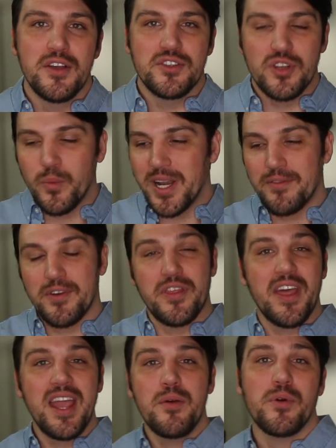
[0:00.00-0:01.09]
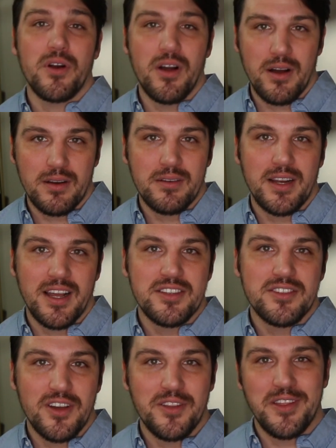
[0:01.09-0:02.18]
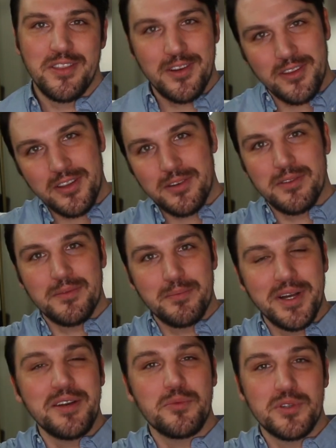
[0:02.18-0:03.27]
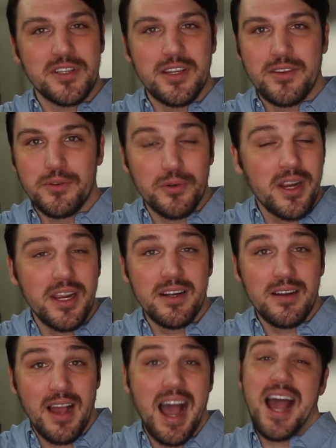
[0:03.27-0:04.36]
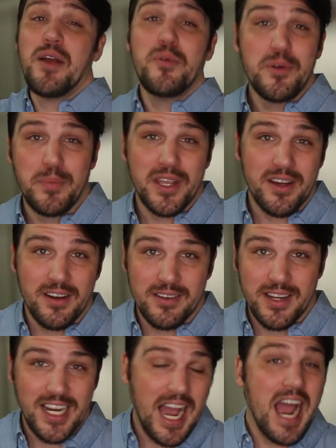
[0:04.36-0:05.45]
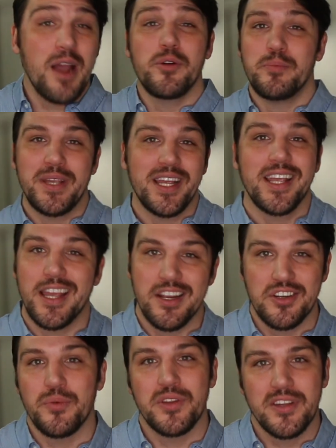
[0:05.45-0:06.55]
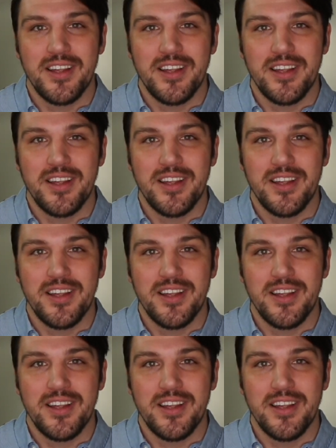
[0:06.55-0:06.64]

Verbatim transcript: So whenever they were on, and I saw that their little button was green, I would be on, and I would be engaging with